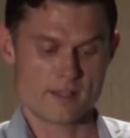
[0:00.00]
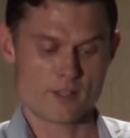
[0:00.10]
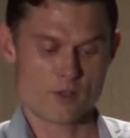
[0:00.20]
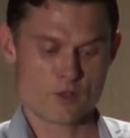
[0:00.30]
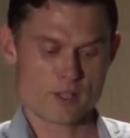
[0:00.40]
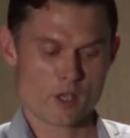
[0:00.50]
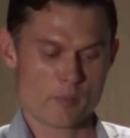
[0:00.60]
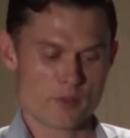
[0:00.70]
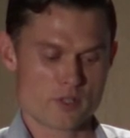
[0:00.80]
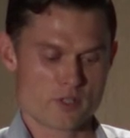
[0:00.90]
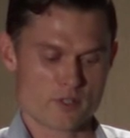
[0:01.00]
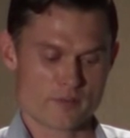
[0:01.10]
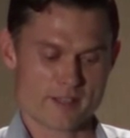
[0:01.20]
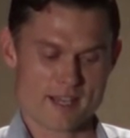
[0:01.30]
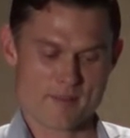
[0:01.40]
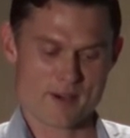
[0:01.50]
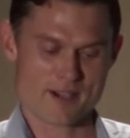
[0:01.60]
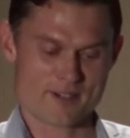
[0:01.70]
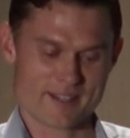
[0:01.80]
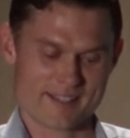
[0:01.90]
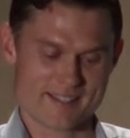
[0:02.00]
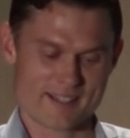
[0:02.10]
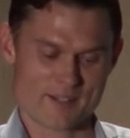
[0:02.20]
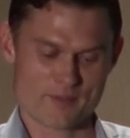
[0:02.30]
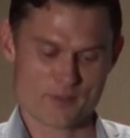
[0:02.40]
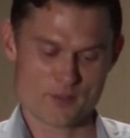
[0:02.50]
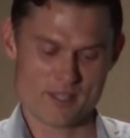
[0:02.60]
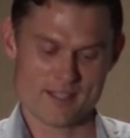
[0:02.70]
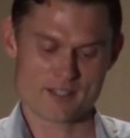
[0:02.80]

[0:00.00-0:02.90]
the nutrient composition of the carbohydrate containing food